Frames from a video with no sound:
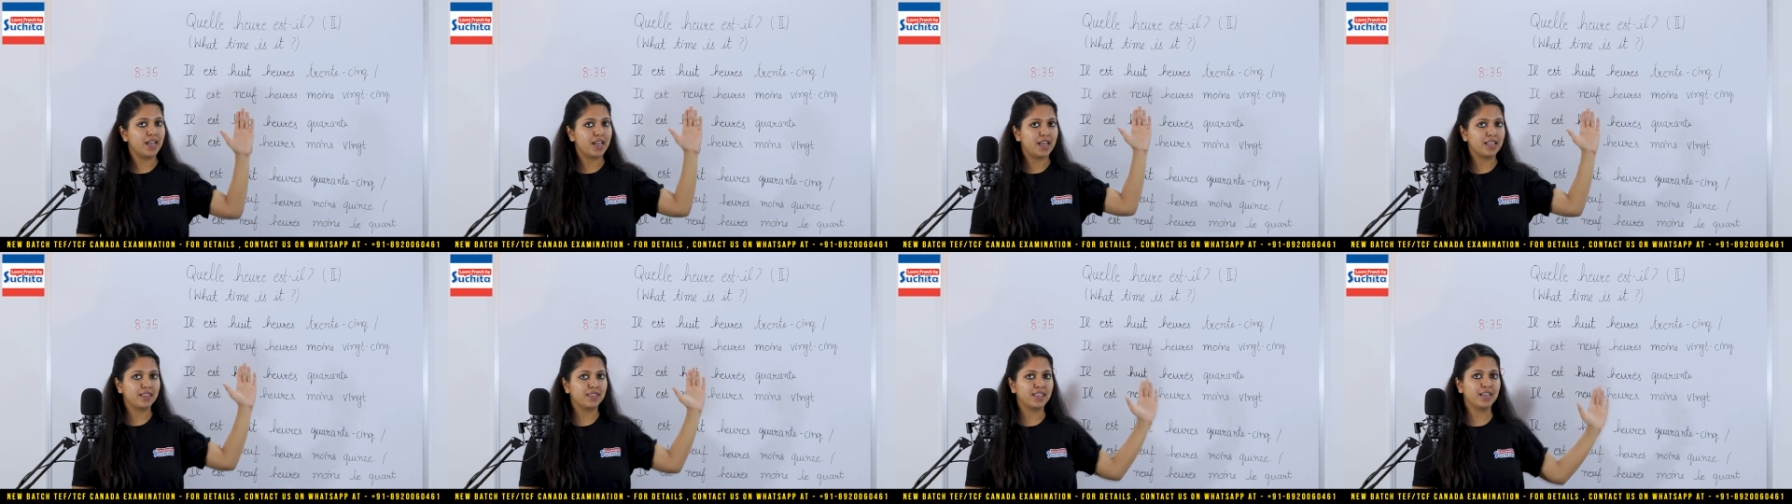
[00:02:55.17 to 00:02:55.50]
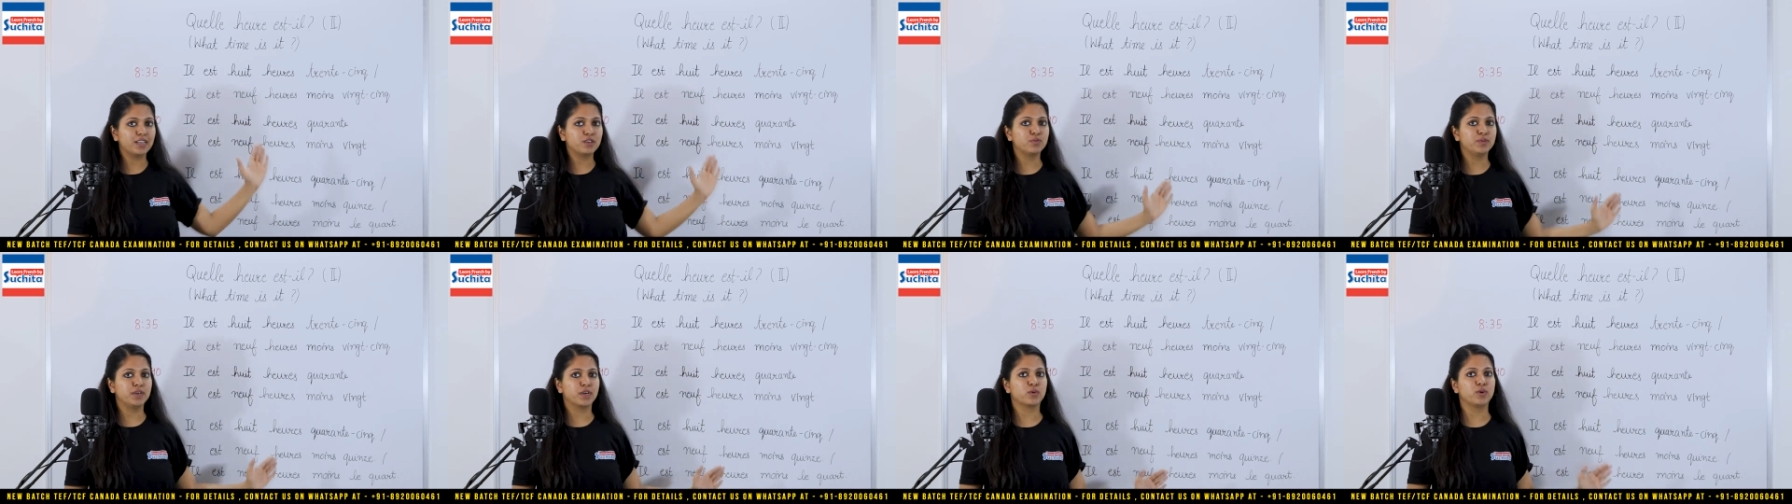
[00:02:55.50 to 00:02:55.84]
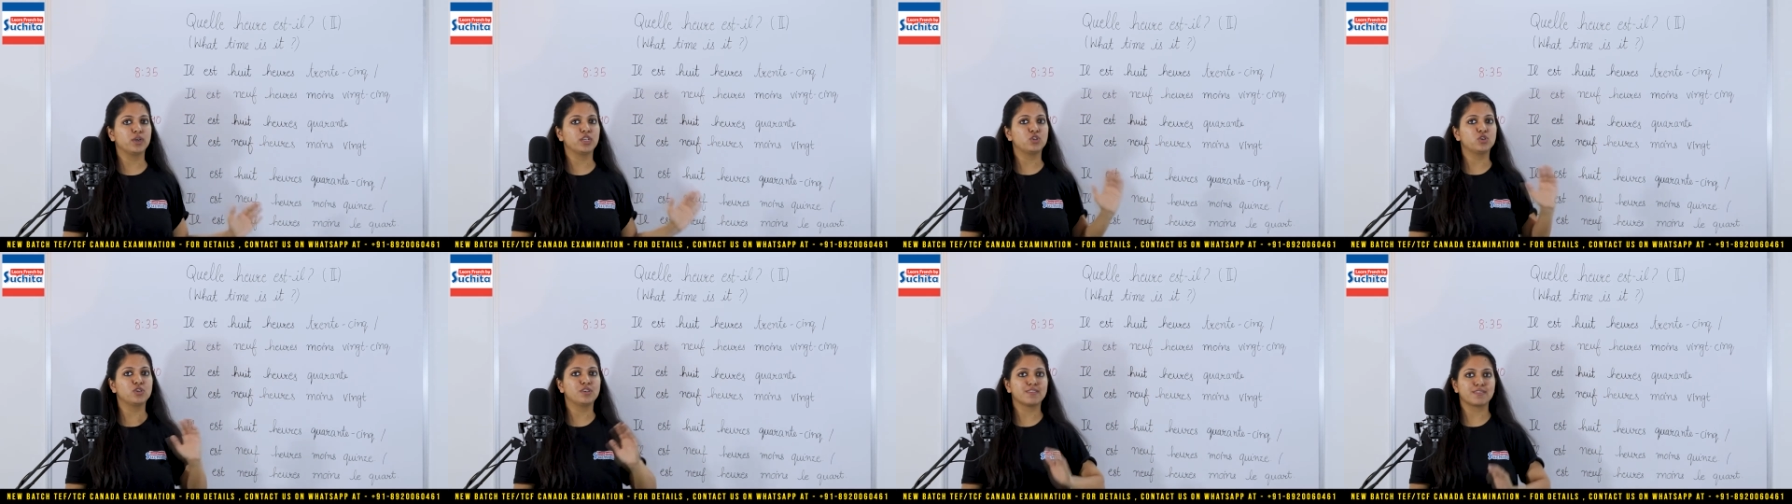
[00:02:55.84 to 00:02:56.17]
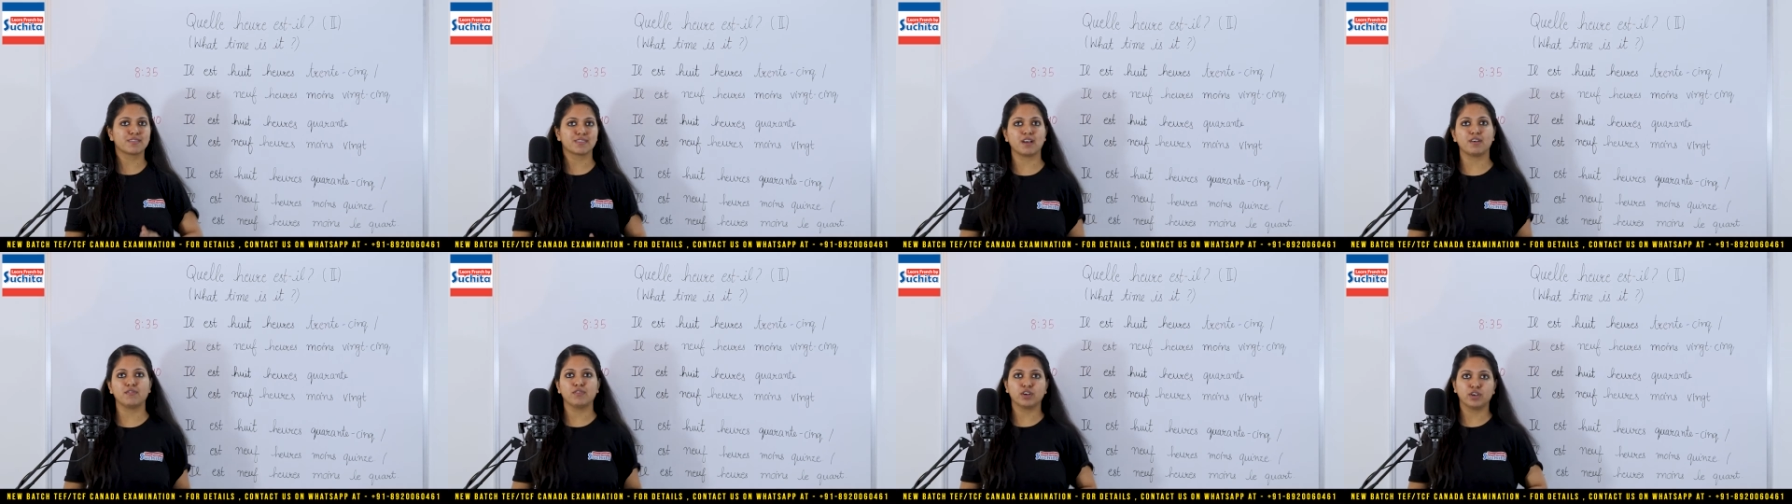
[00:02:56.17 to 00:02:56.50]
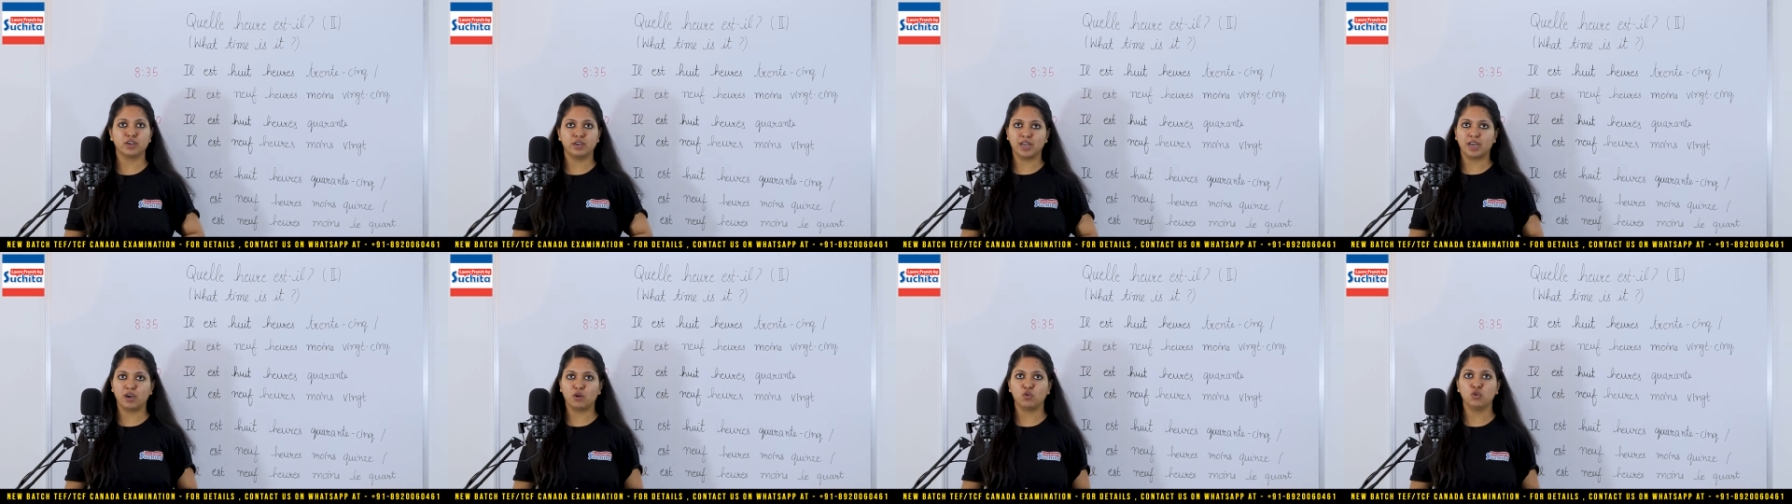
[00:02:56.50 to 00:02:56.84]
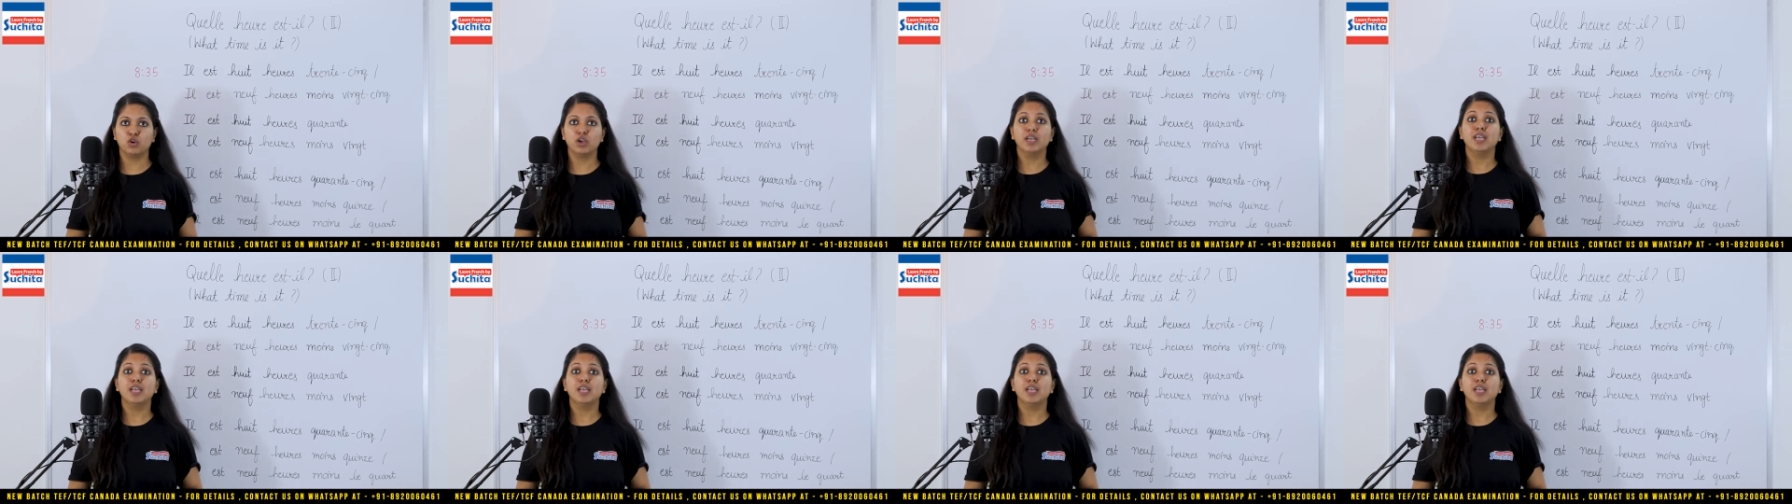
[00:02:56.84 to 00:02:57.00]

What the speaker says: and that we are going to discover now.